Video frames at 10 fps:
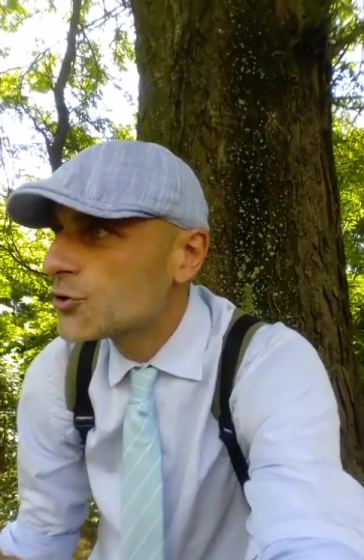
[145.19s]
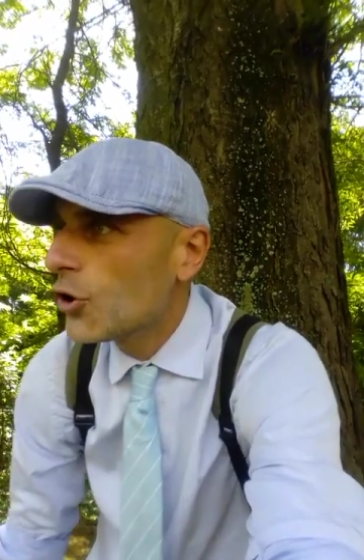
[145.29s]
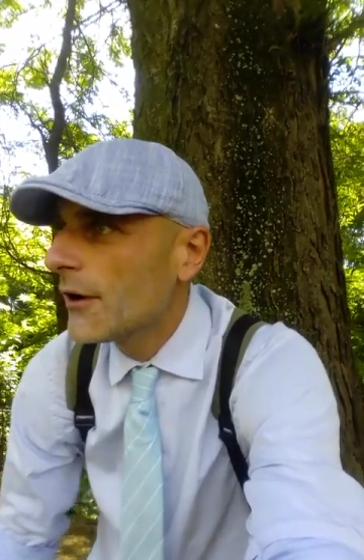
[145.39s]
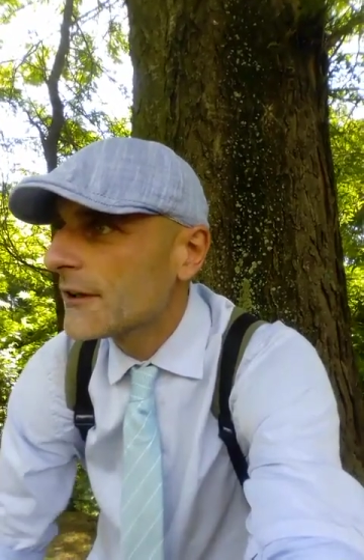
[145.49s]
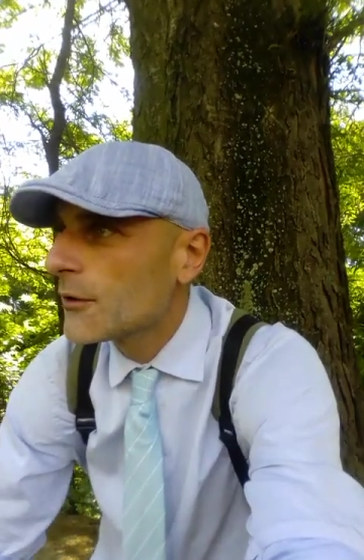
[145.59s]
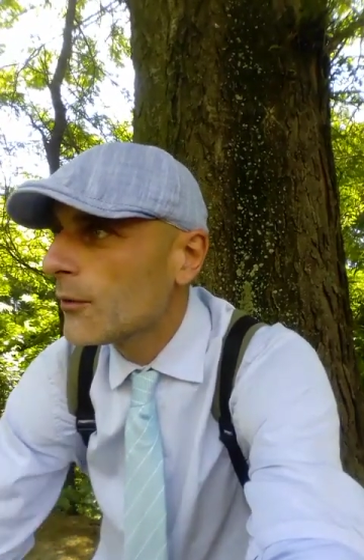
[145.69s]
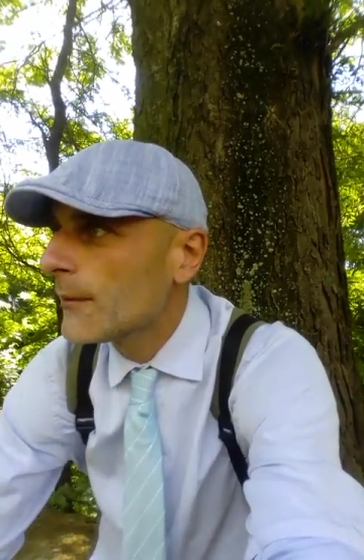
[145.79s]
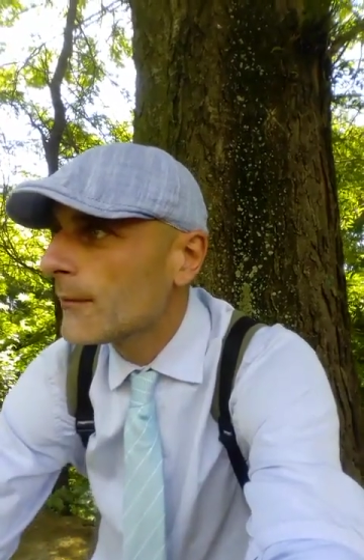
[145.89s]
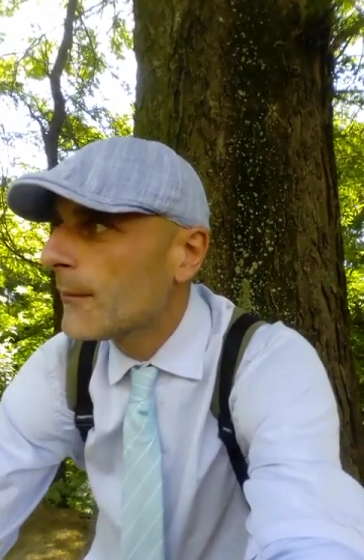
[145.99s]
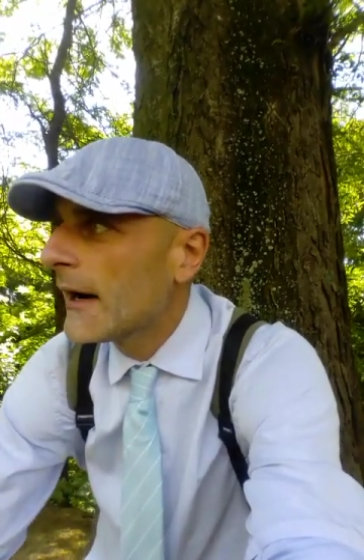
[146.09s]
join
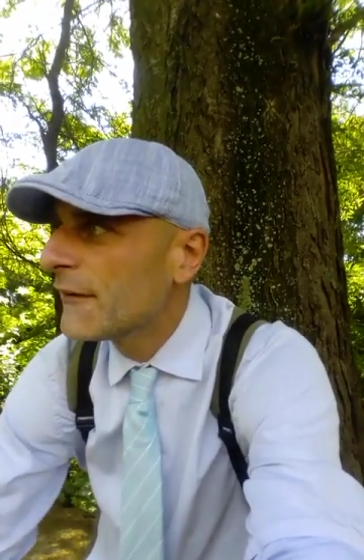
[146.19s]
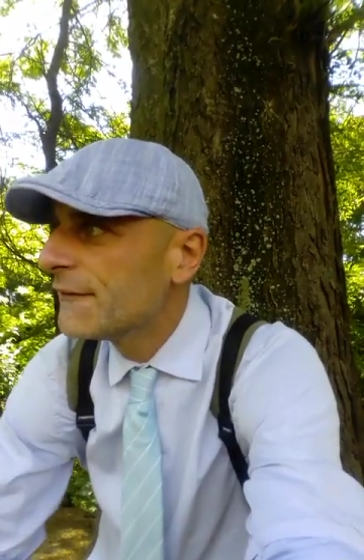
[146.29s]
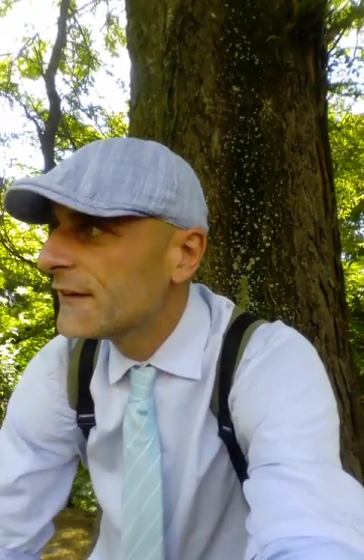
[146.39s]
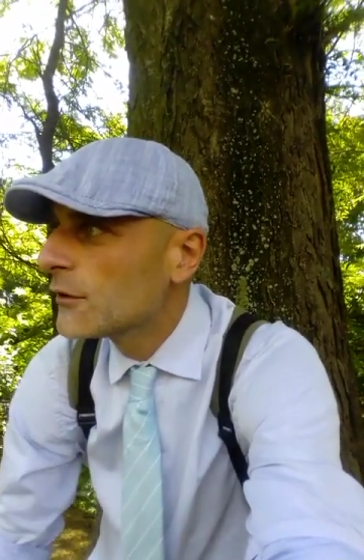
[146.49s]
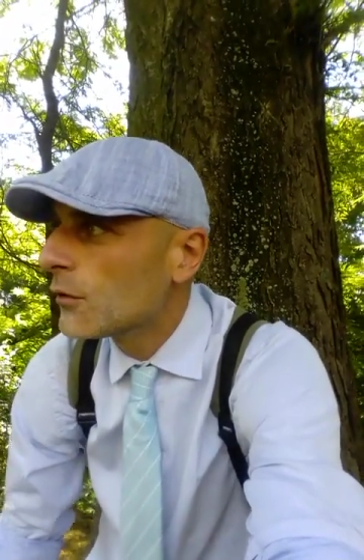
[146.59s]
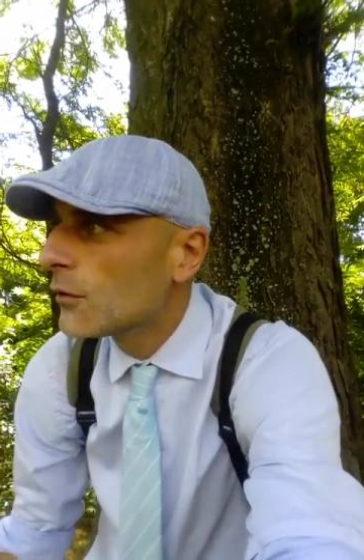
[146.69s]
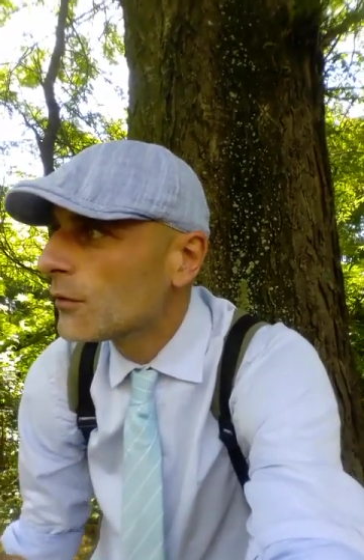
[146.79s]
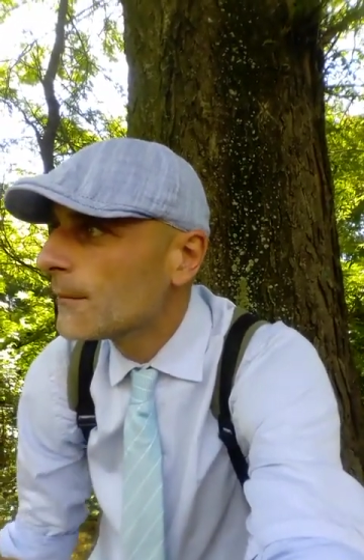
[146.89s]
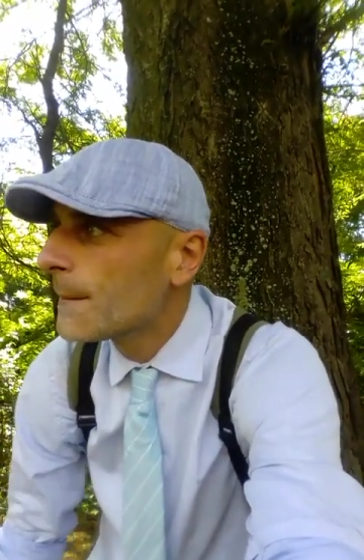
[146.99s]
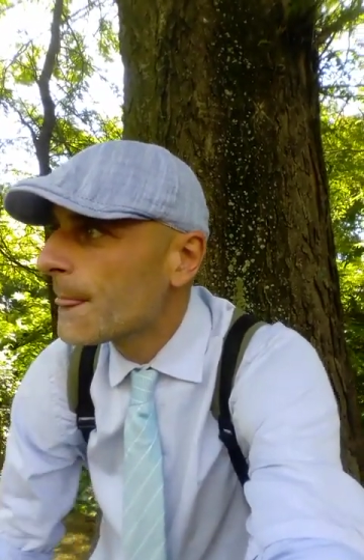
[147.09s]
my
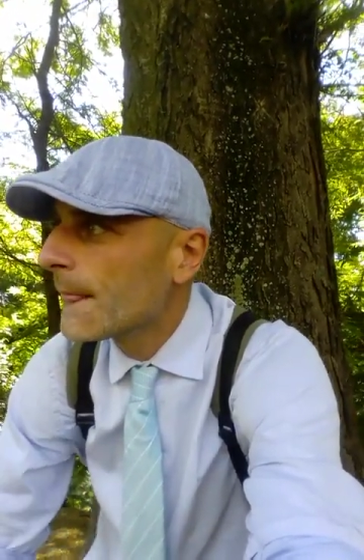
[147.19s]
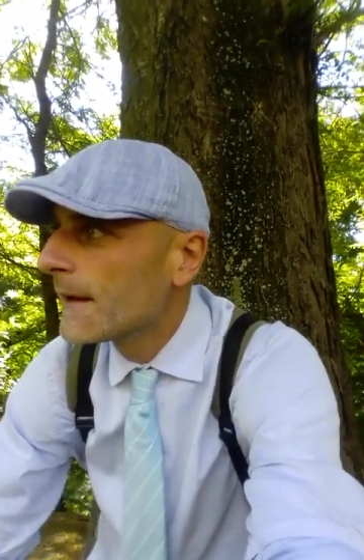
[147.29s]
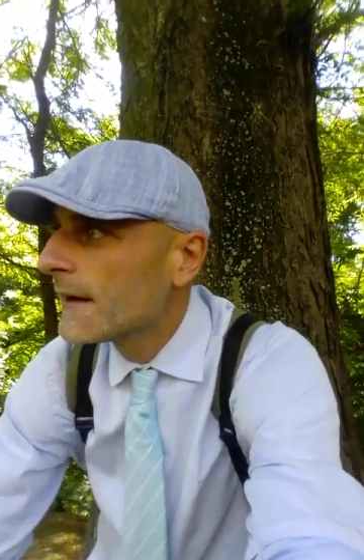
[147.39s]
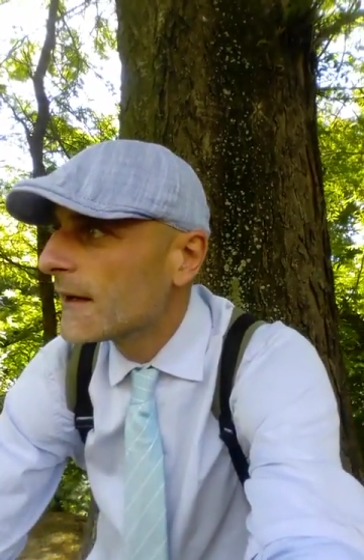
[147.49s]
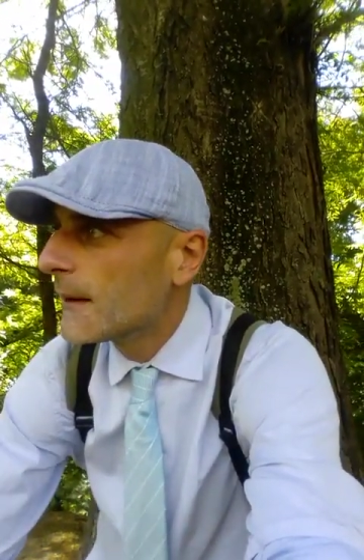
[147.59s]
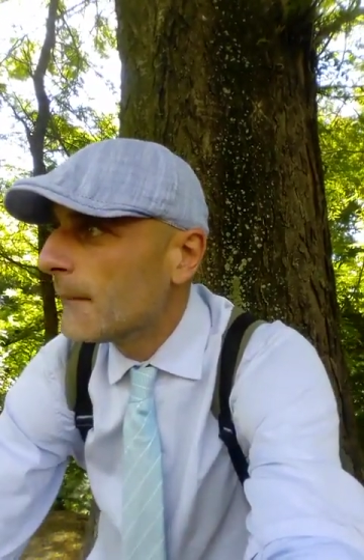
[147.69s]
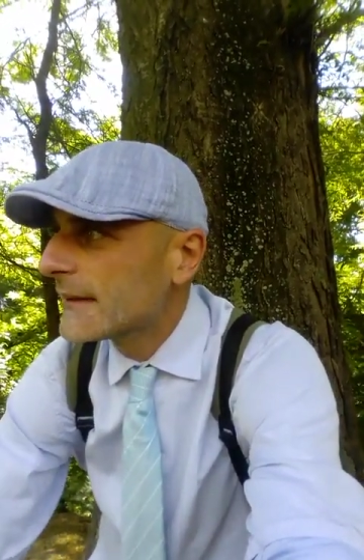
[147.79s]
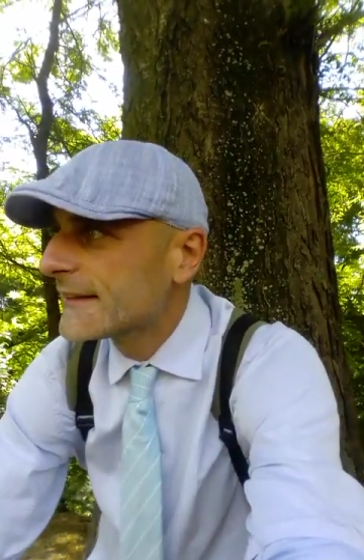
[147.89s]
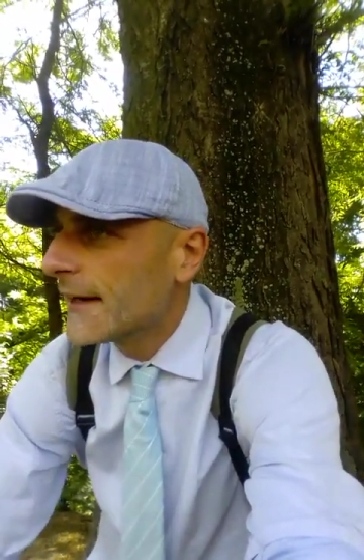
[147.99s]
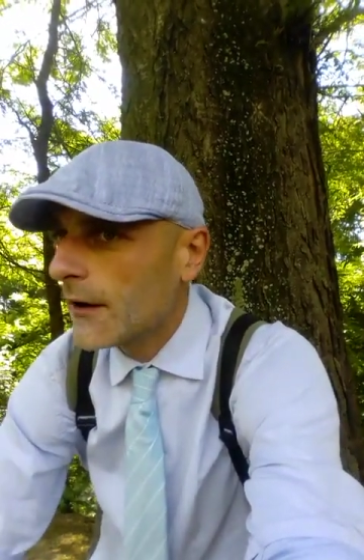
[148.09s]
video
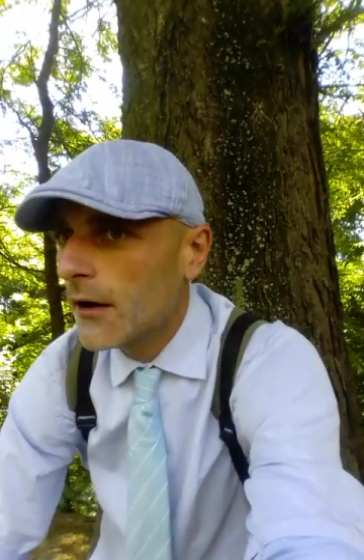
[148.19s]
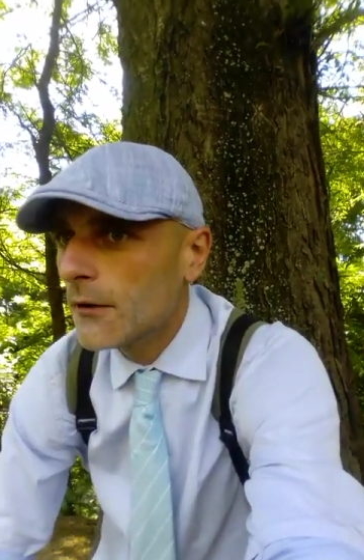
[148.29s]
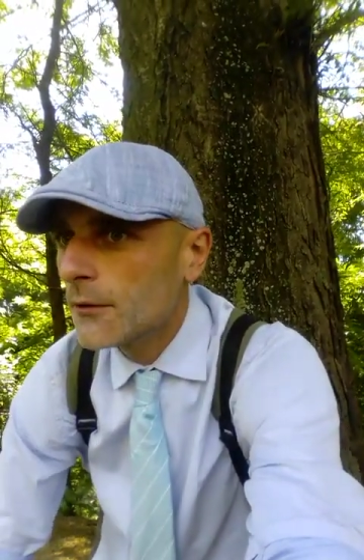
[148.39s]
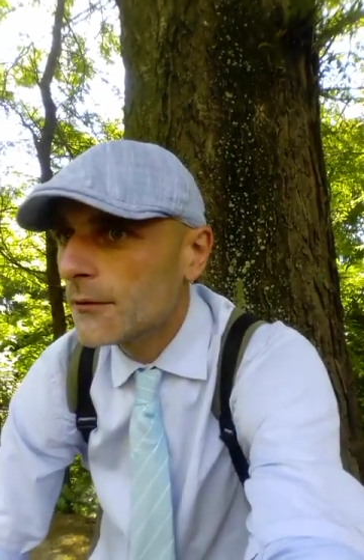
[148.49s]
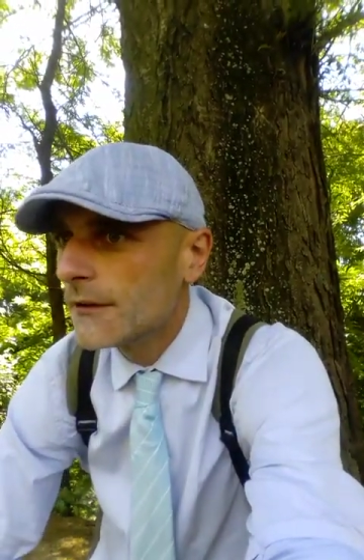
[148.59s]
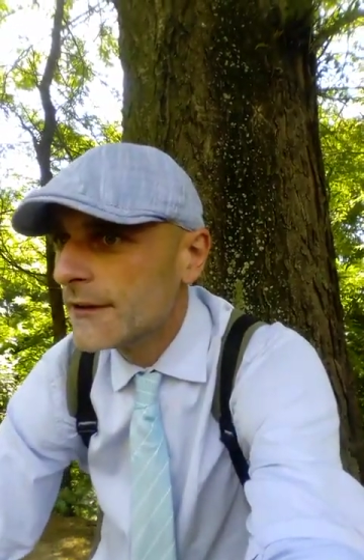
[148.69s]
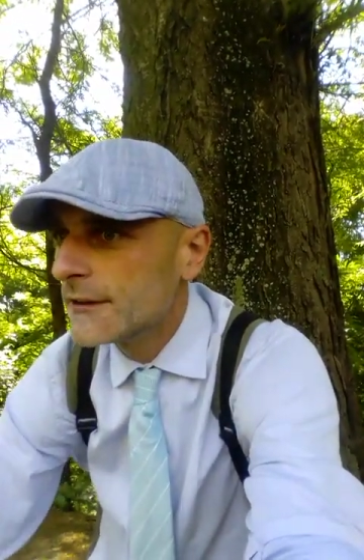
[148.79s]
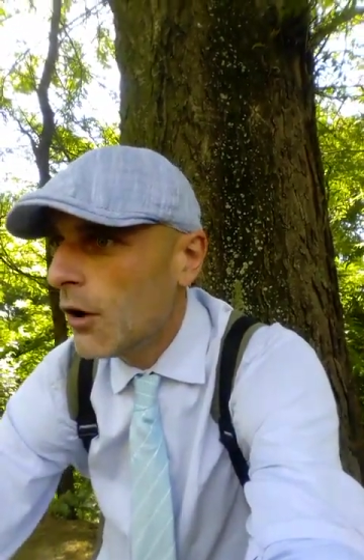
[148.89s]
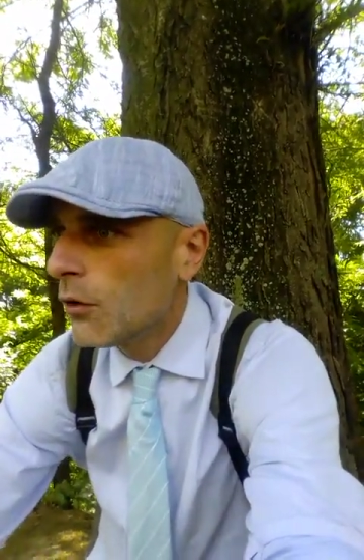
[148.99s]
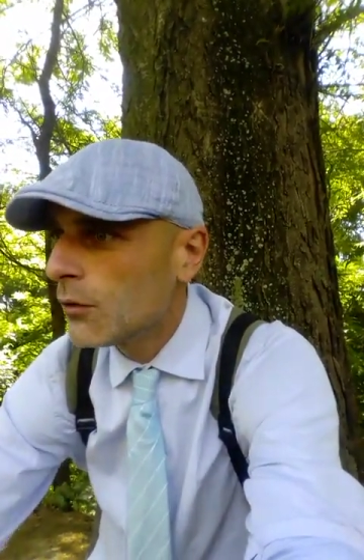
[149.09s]
material
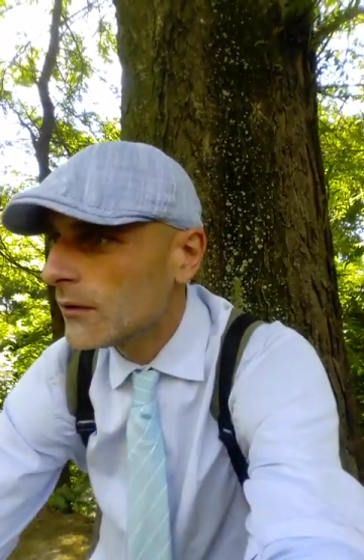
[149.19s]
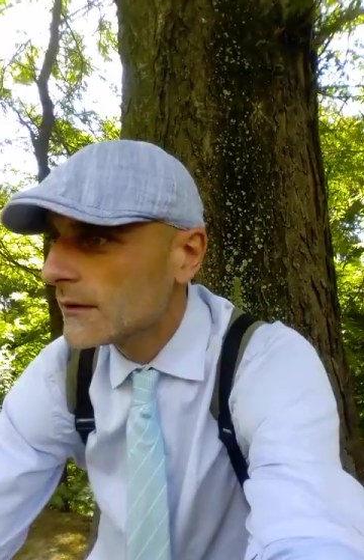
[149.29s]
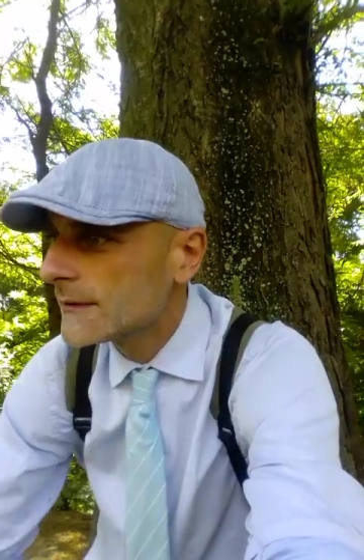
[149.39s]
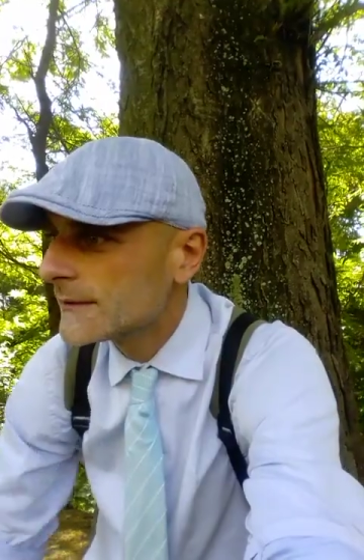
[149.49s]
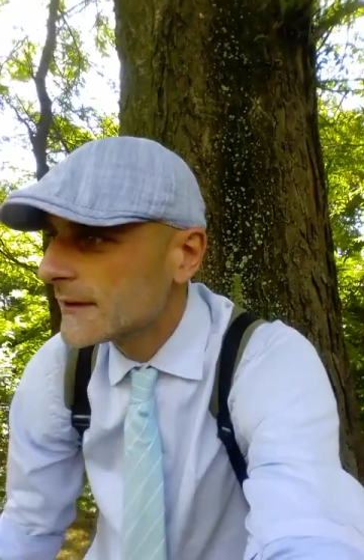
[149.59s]
and all